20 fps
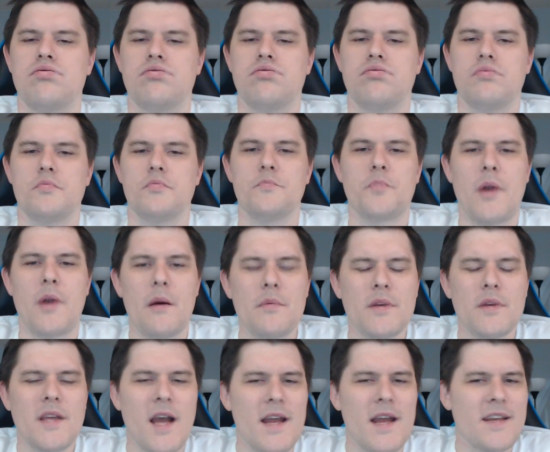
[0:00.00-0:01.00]
probably
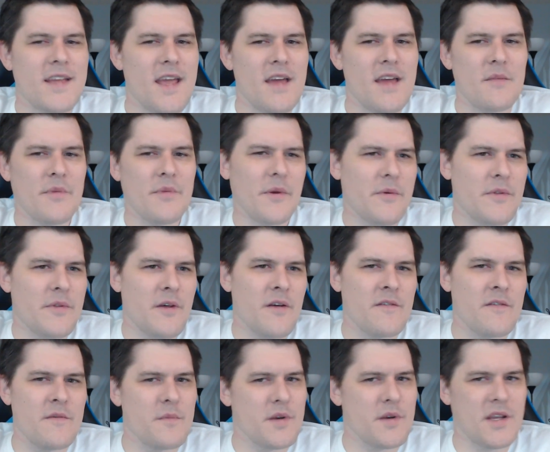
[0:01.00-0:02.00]
kind of can play with all of
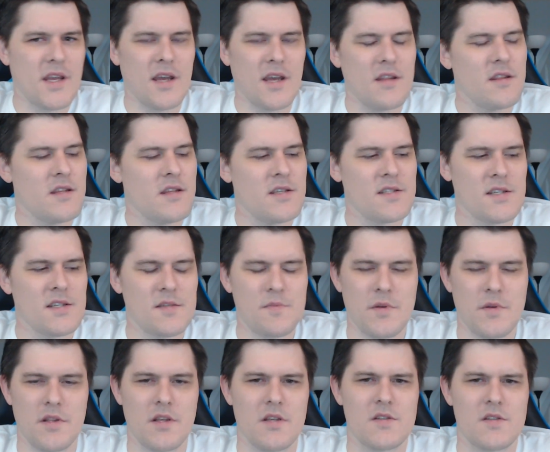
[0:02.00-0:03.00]
them, but again, his list
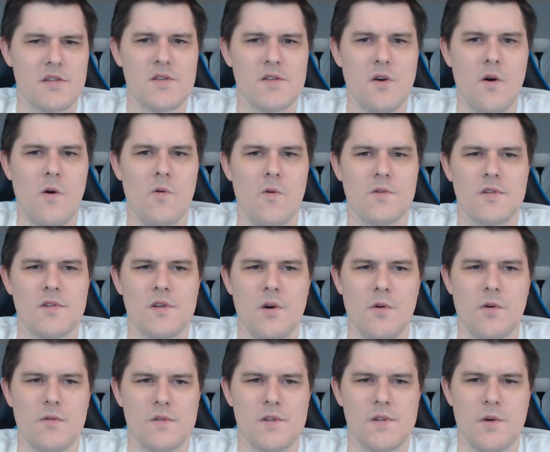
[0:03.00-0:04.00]
building is so
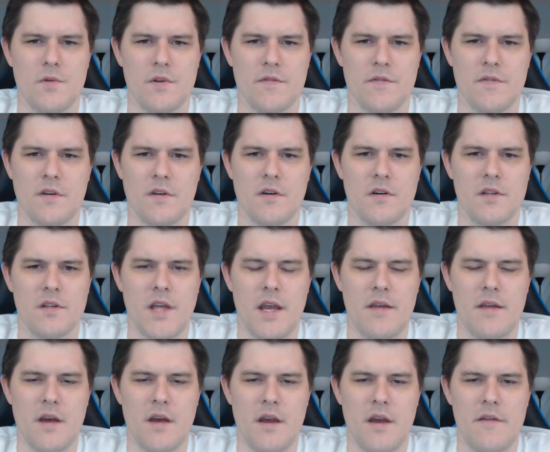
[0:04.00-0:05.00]
difficult.
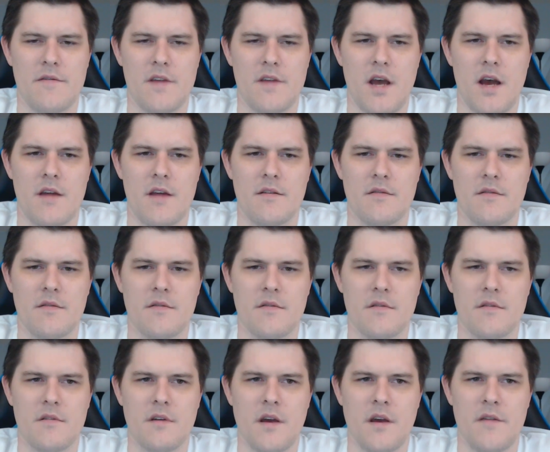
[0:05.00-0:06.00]
I've
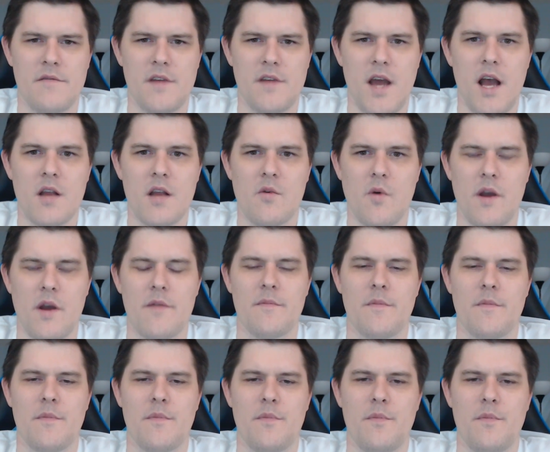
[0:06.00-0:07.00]
not quite
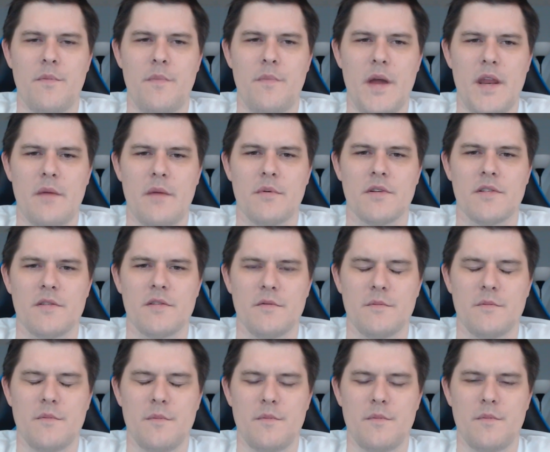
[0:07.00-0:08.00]
been able to
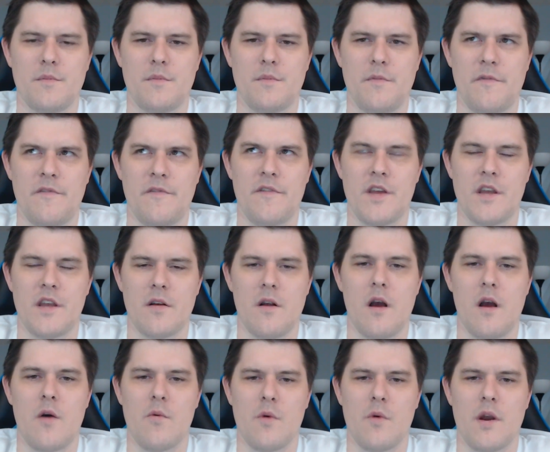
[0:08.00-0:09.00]
figure
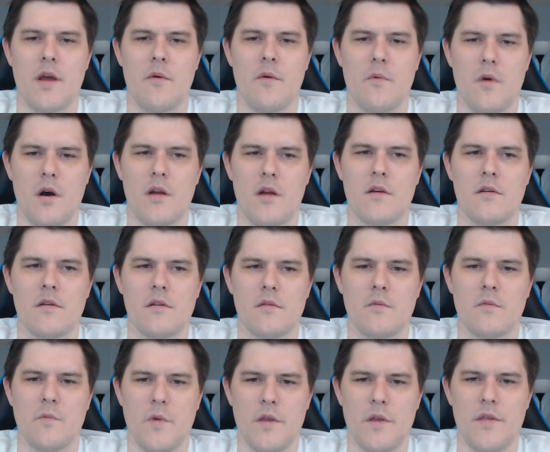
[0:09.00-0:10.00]
out what I want
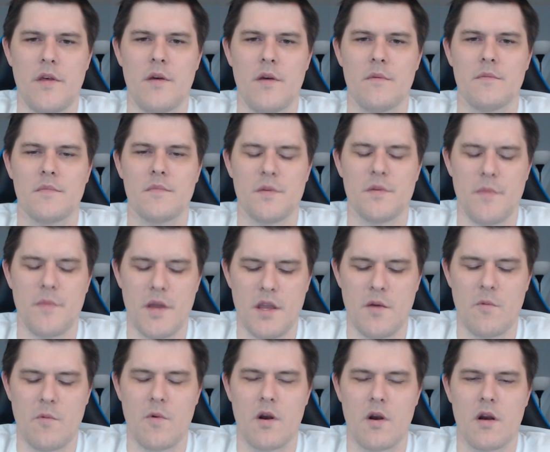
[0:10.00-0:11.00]
with him to make it
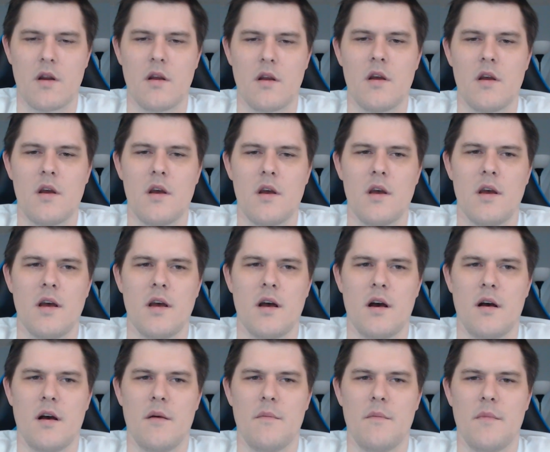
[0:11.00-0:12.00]
work.
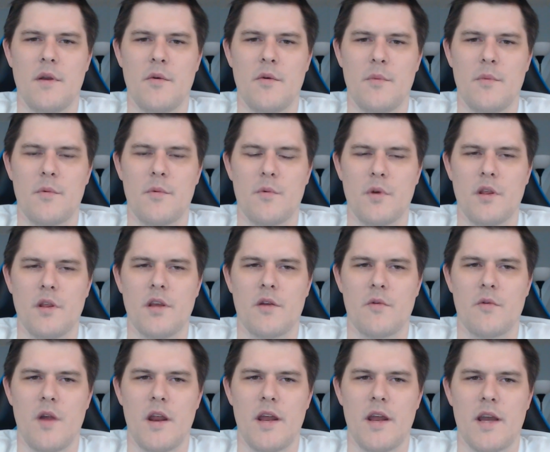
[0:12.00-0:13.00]
It would be really
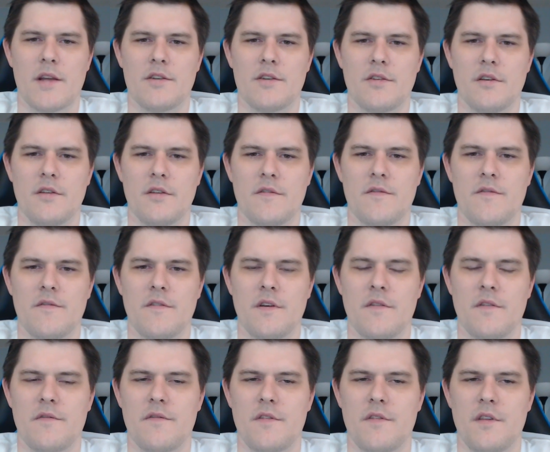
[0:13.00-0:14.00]
great actually if
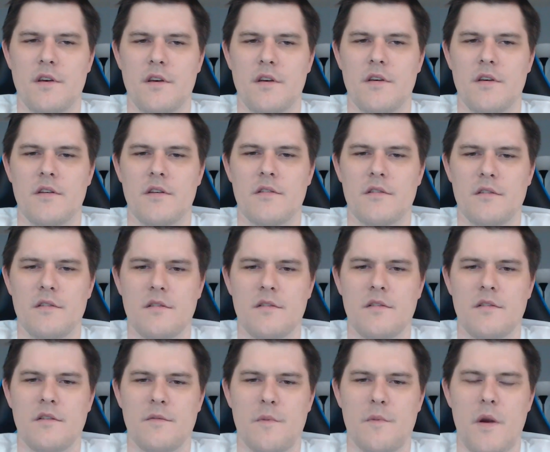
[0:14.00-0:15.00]

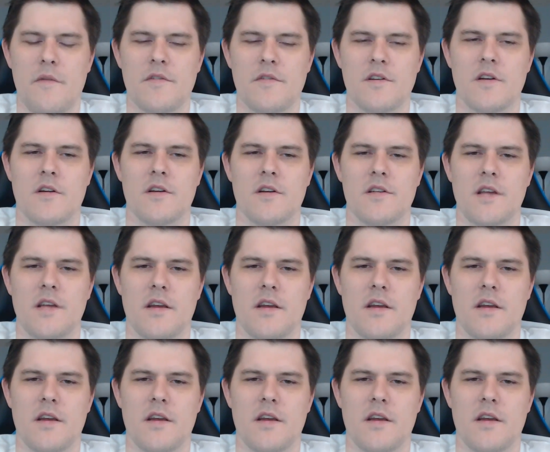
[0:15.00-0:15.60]
Privateer could take